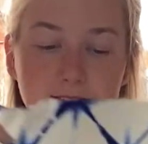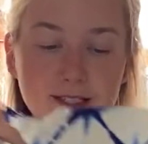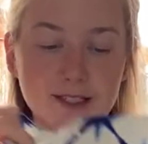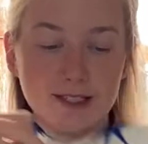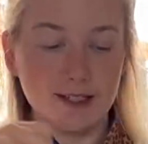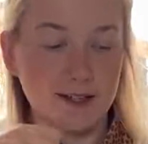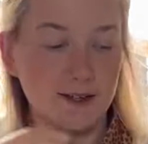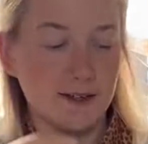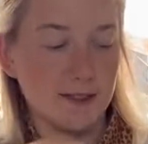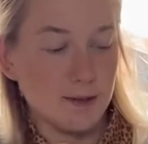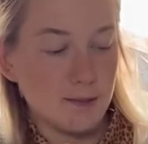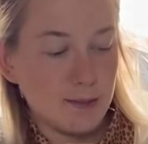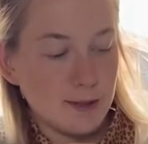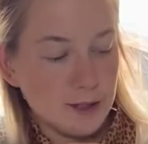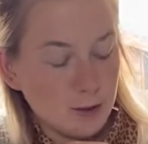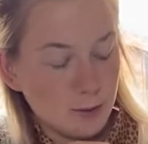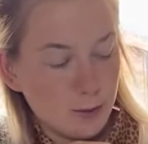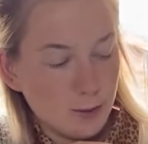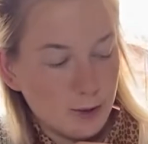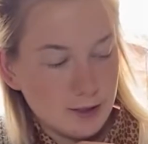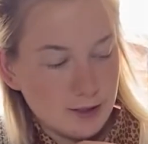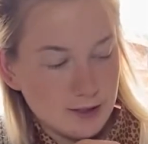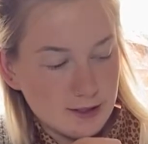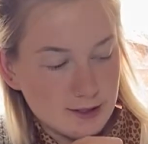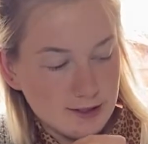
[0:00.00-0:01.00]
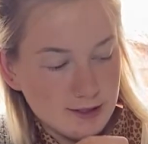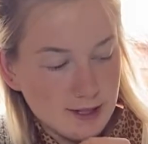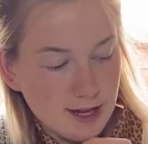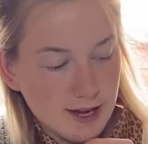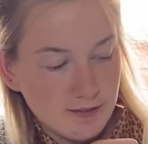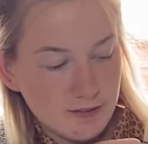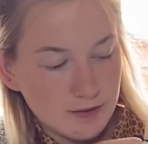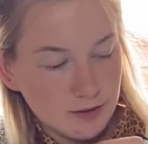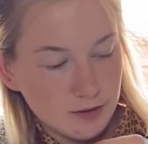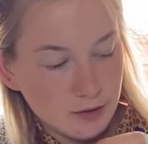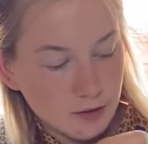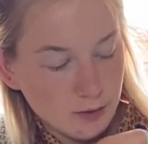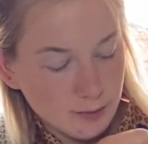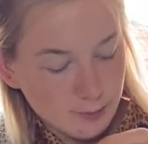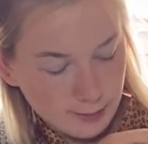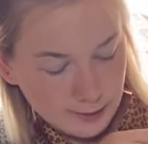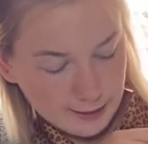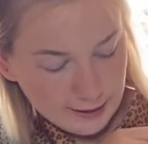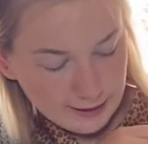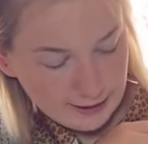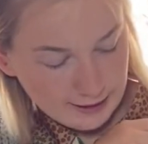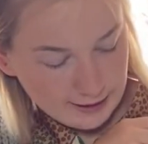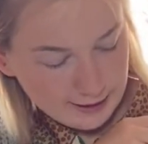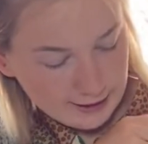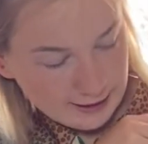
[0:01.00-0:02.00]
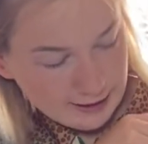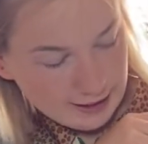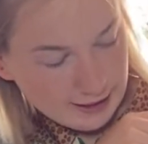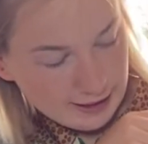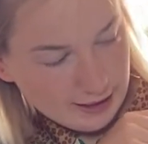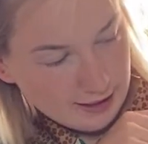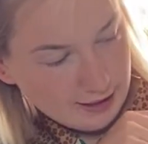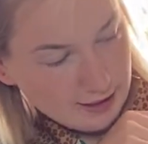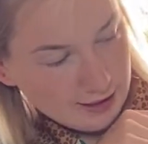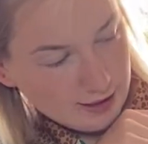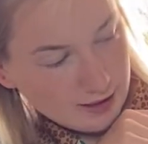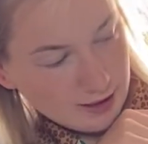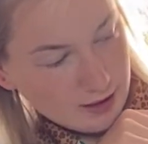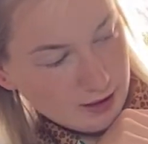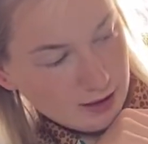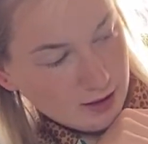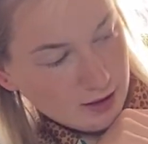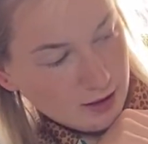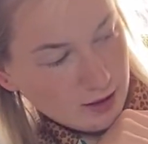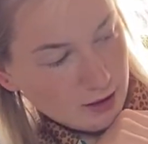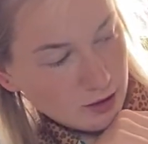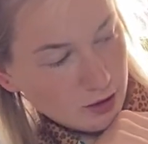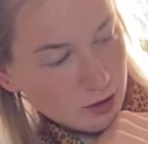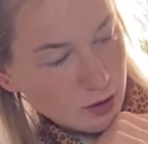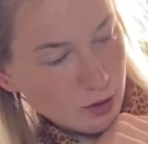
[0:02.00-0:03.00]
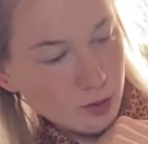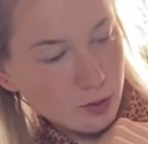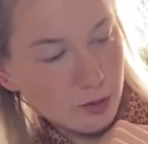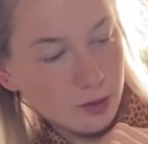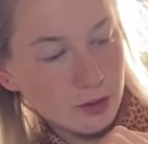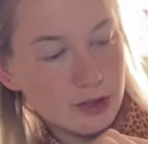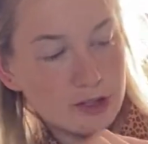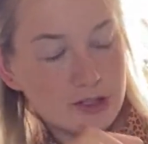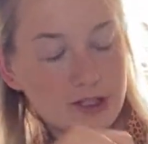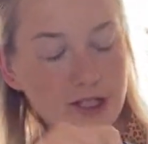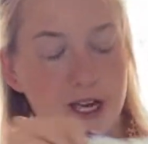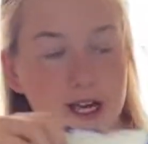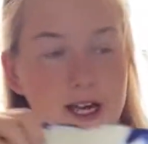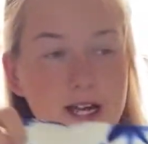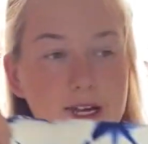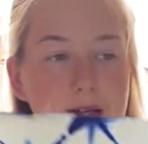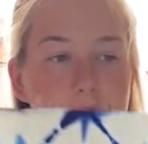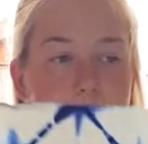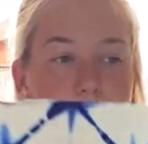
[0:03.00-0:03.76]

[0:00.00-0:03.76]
and then the middle ones haven't completely got all the dye on